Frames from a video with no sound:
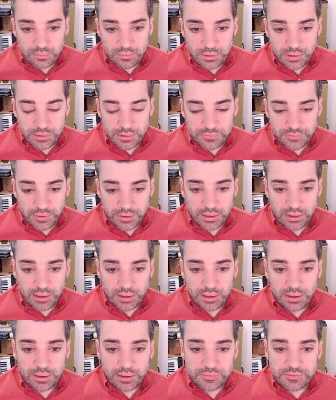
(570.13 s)
is a
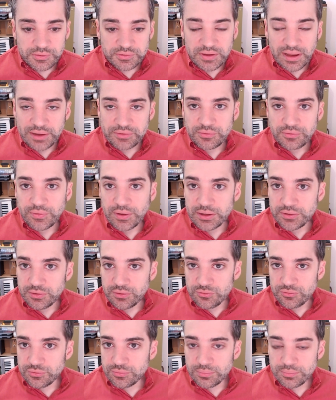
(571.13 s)
uh, is a tax
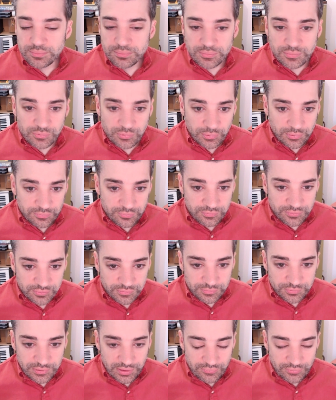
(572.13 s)
advantaged sort of
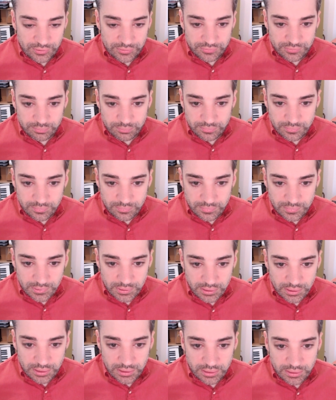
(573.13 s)
savings
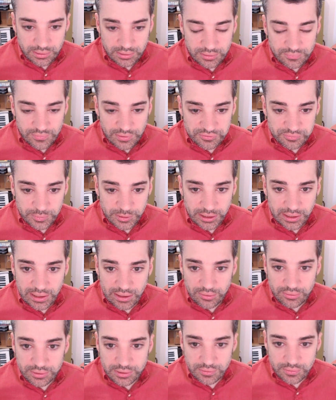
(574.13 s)
uh, investment
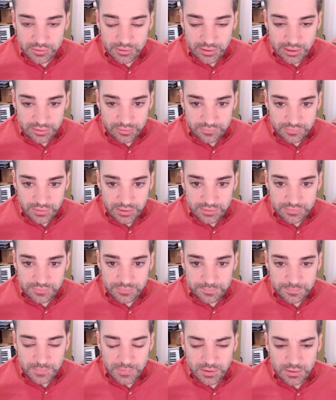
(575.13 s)
account in the United
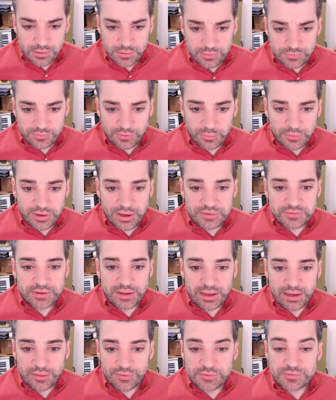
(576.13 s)
States. So a nest
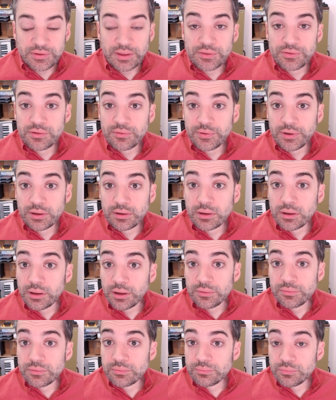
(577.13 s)
egg in the sense of a
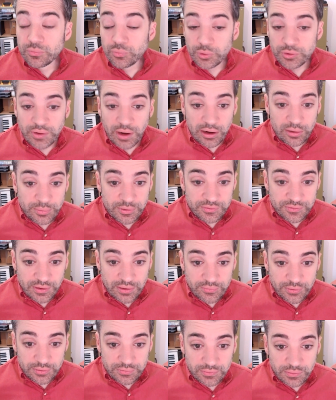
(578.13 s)
of retirement
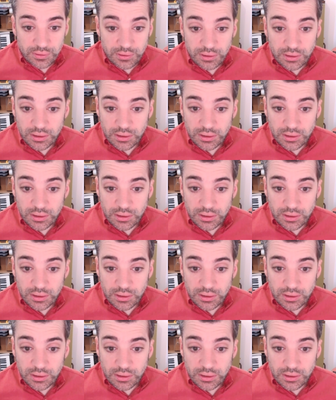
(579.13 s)
savings.